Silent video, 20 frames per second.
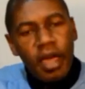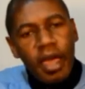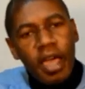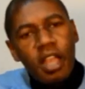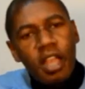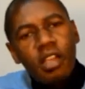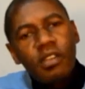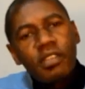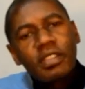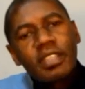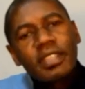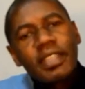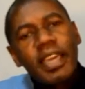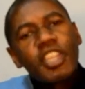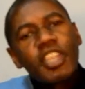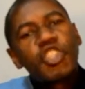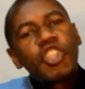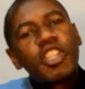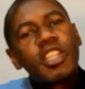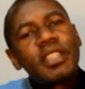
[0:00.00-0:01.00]
Earlier in the
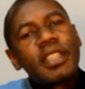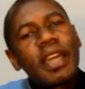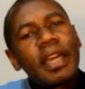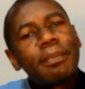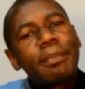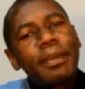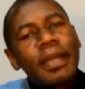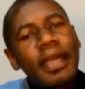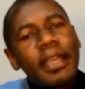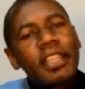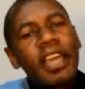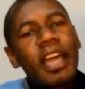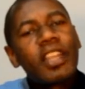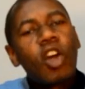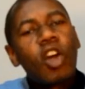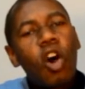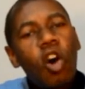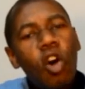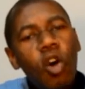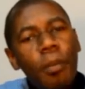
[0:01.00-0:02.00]
day, Trinidad played at
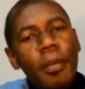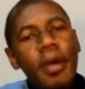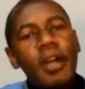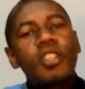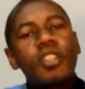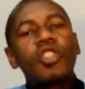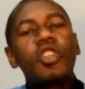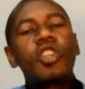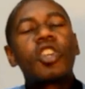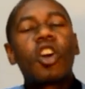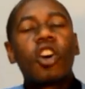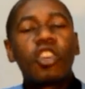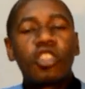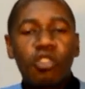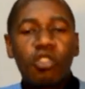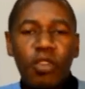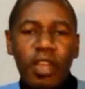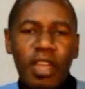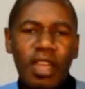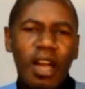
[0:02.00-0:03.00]
home to
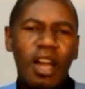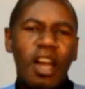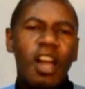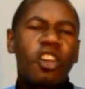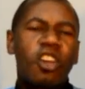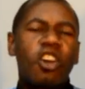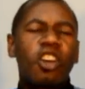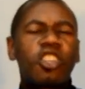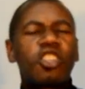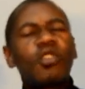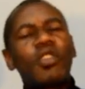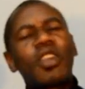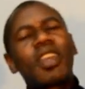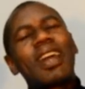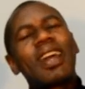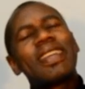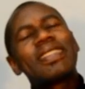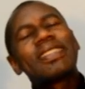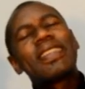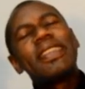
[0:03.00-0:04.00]
Costa Rica. Costa
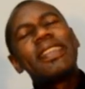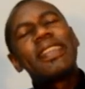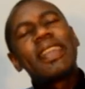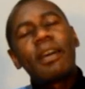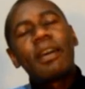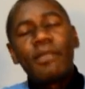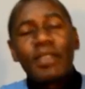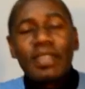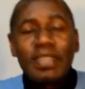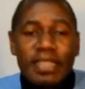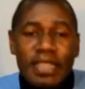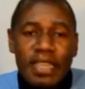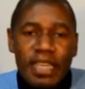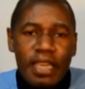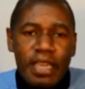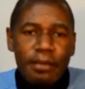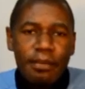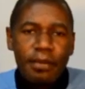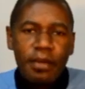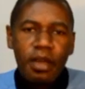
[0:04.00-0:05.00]
Rica is another
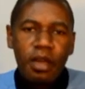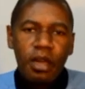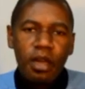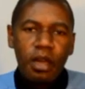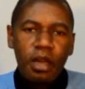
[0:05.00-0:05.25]
team